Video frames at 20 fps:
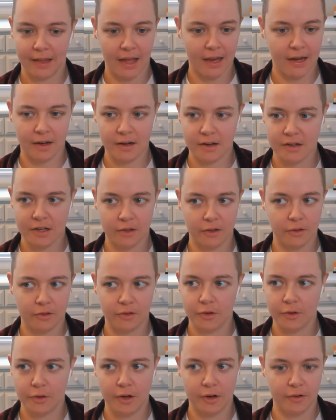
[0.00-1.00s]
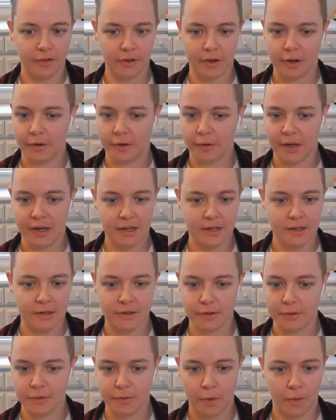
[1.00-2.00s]
And until two years ago, I didn't
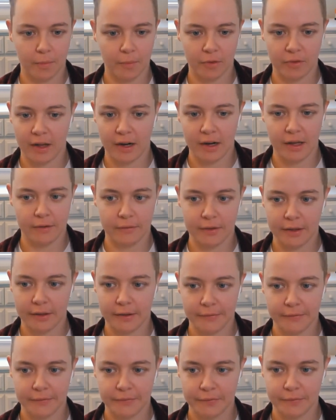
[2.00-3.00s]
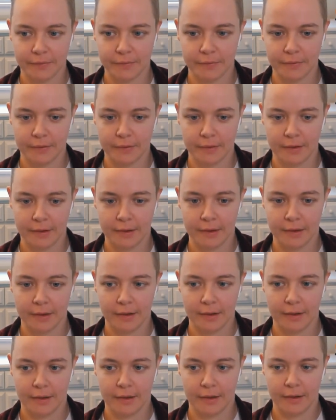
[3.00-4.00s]
do almost any of it. Wow.
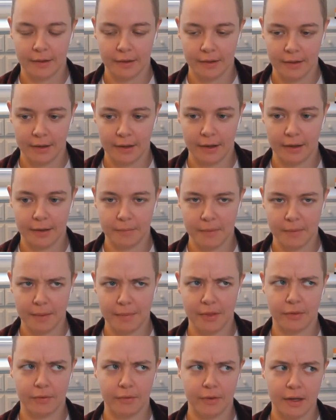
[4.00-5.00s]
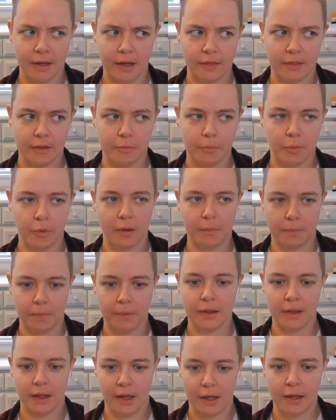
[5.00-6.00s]
Yeah, maybe three at this point,
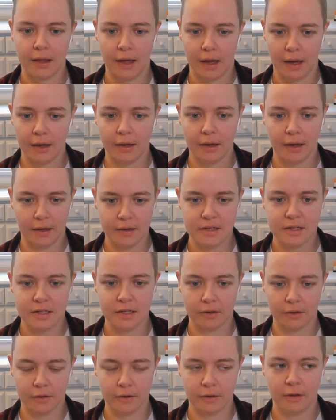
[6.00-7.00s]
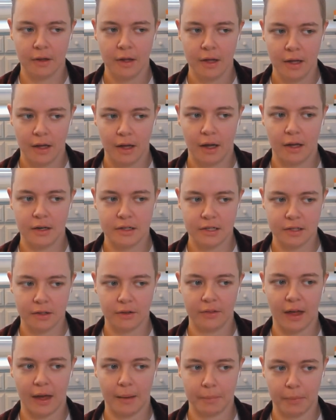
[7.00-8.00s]
but like, yeah, until
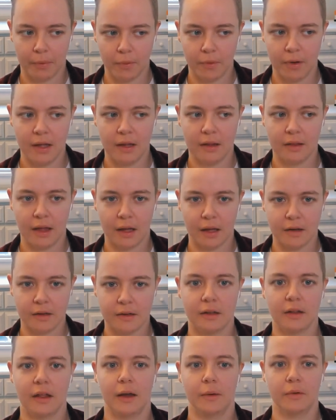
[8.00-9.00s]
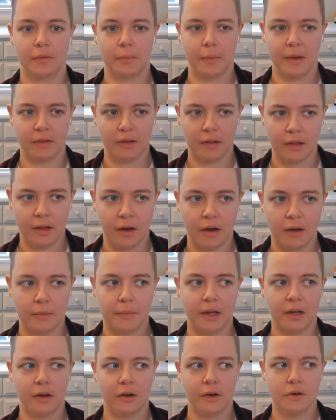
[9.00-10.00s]
until that point, like until I was basically on
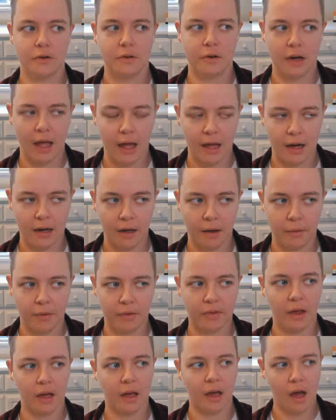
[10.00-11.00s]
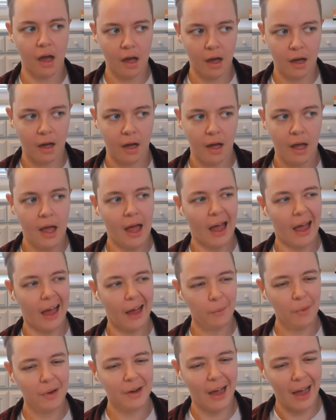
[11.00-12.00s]
my own, and I was like, huh,
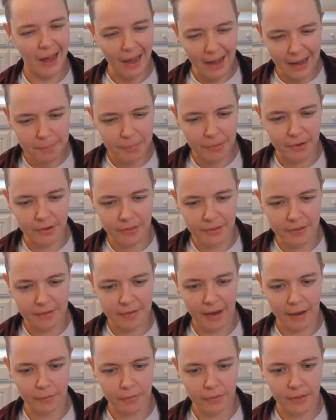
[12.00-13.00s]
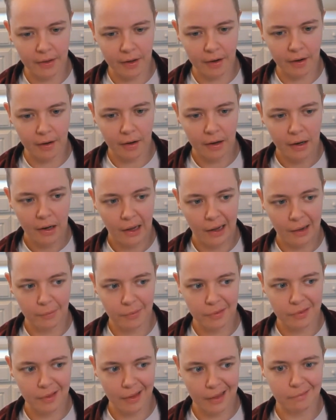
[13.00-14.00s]
how would I put this out there? I
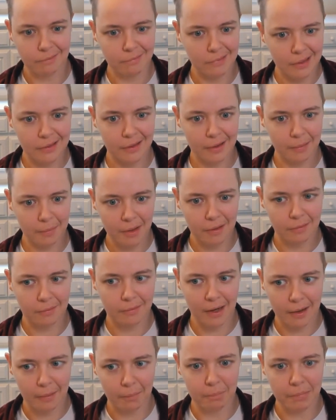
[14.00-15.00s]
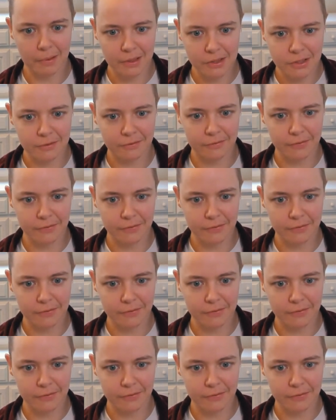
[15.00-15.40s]
was like, well, I think I'm gonna write a bunch of